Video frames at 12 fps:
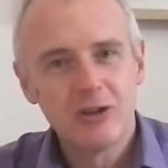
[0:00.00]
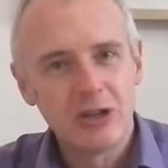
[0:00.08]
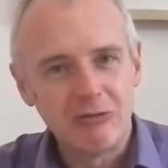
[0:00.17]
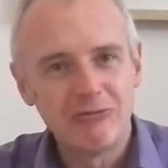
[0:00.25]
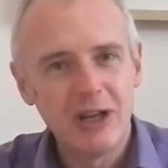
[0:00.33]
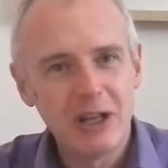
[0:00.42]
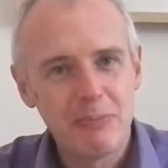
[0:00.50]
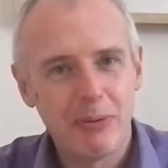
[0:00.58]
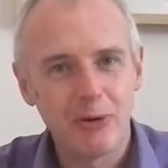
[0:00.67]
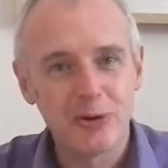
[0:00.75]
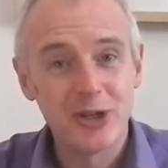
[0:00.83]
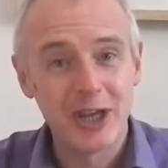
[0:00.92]
It's a really
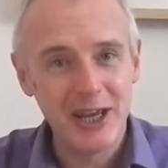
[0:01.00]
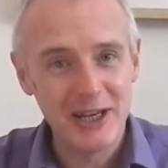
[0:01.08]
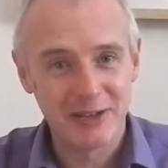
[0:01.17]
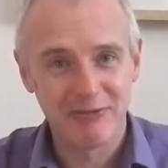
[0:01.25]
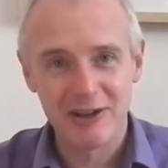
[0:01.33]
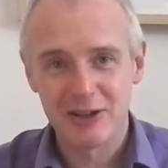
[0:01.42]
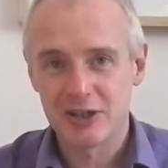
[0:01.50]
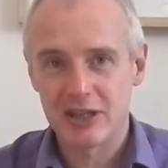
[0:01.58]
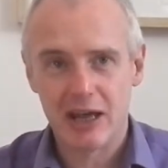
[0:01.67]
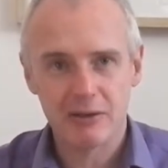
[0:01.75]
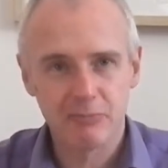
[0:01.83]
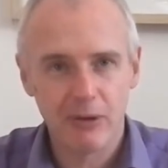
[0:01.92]
Portuguese feel to
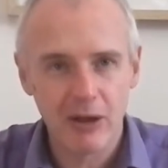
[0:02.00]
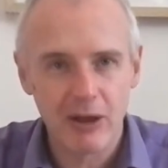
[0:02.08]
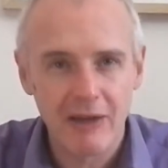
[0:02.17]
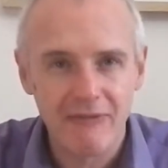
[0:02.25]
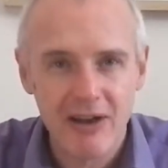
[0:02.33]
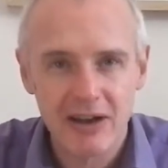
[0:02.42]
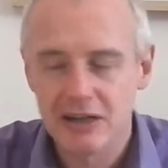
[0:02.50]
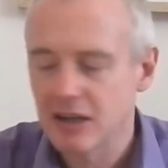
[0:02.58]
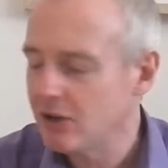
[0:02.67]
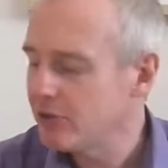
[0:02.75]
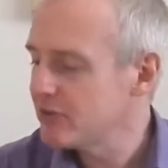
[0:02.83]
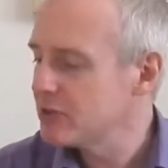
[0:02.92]
that. Probably offended
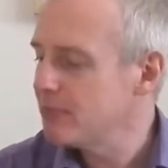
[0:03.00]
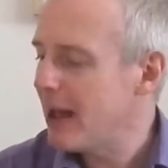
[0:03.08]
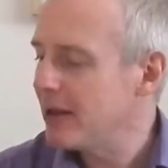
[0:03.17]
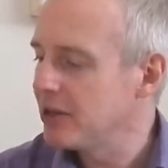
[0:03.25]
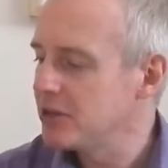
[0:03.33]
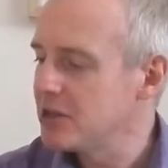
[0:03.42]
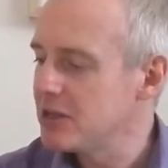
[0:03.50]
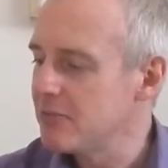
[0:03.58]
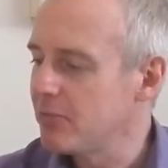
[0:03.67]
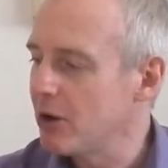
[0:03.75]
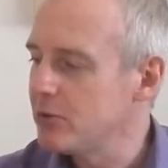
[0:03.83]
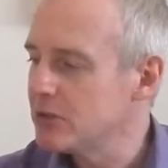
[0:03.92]
a lot of Spaniards in the
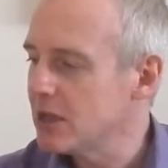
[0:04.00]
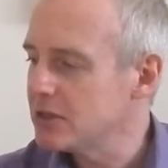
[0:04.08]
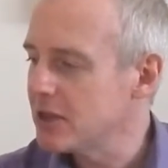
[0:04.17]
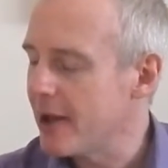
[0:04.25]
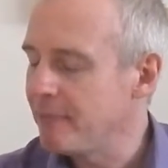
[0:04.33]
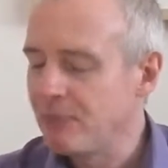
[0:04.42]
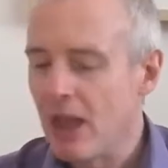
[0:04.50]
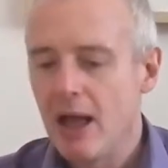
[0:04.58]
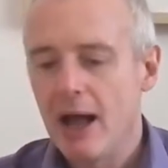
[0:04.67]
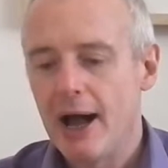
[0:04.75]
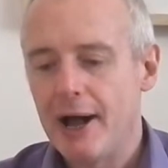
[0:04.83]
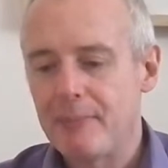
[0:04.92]
process there.
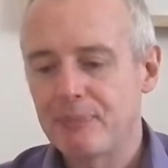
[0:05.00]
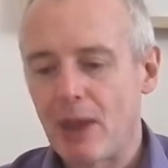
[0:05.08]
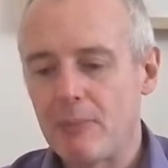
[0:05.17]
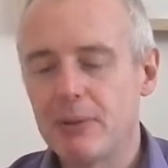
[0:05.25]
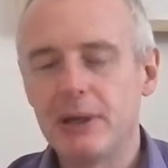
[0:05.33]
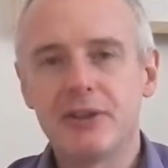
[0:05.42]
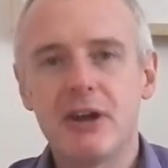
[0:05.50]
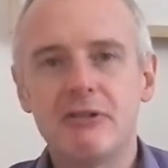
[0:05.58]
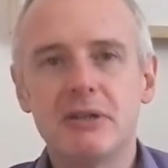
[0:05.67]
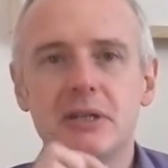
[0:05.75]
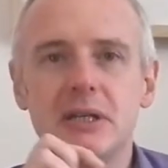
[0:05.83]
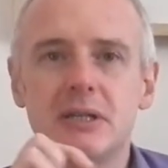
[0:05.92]
But there
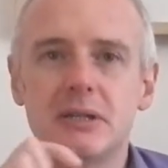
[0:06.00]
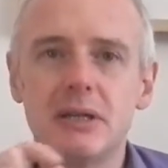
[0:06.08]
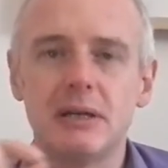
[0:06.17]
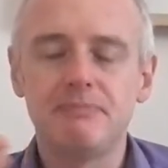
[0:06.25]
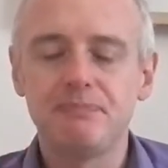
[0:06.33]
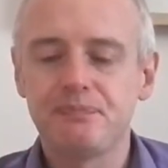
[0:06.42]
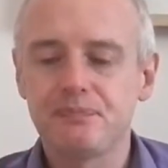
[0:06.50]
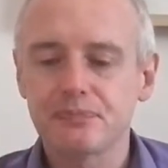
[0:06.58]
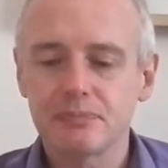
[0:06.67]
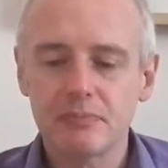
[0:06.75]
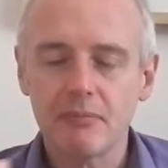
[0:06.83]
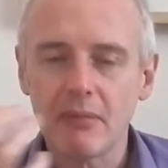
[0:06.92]
is this...
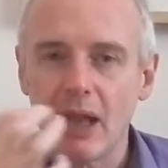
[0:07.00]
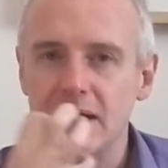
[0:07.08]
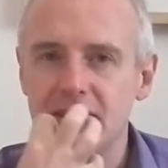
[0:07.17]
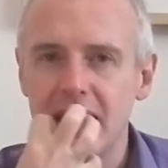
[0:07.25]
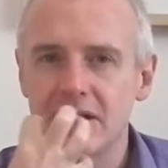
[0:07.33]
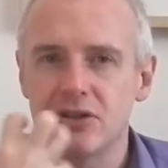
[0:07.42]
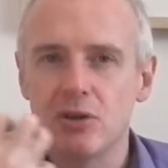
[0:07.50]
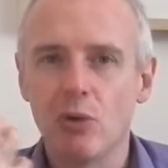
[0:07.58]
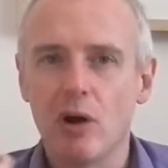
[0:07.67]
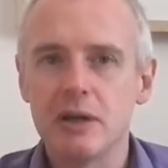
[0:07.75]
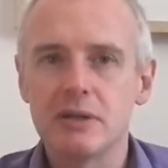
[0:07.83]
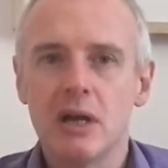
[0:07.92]

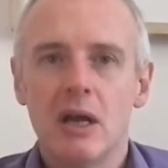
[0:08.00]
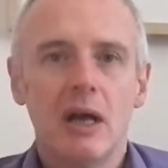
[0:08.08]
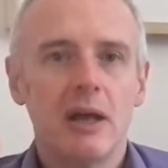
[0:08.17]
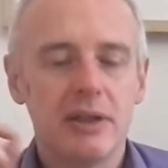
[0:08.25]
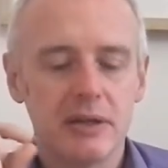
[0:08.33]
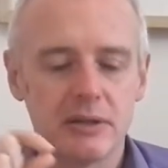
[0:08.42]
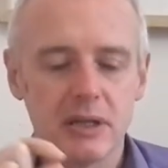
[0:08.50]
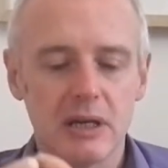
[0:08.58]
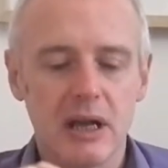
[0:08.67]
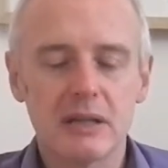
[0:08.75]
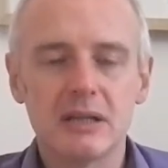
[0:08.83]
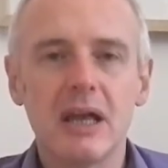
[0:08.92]
Texture-wise, there's
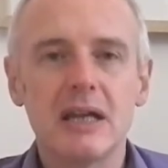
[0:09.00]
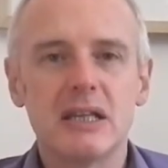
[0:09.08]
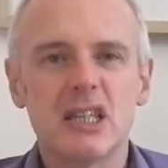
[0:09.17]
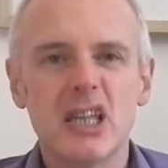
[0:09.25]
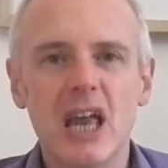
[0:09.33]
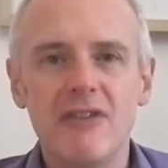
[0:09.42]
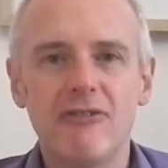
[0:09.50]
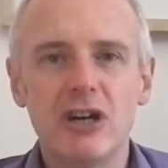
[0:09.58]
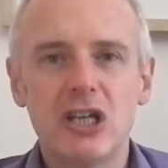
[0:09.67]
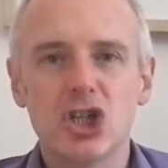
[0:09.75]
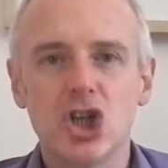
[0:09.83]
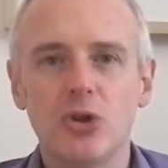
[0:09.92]
a slight
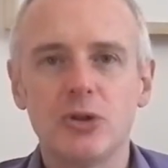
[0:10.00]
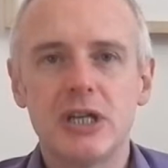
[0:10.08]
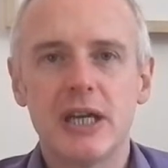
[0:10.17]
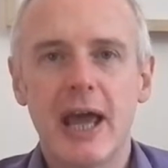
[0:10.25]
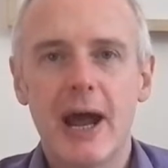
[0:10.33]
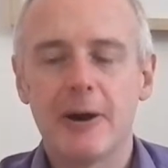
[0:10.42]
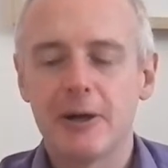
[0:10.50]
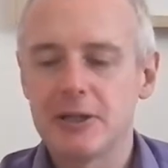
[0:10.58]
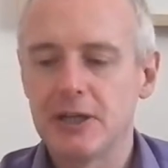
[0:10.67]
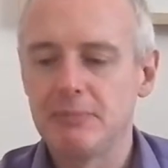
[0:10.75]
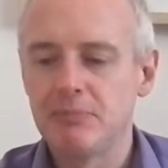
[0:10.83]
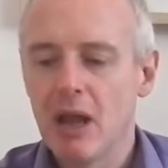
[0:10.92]
savoury, salty
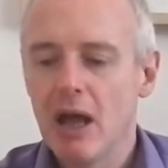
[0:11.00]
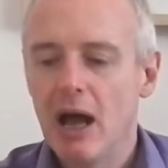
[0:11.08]
character,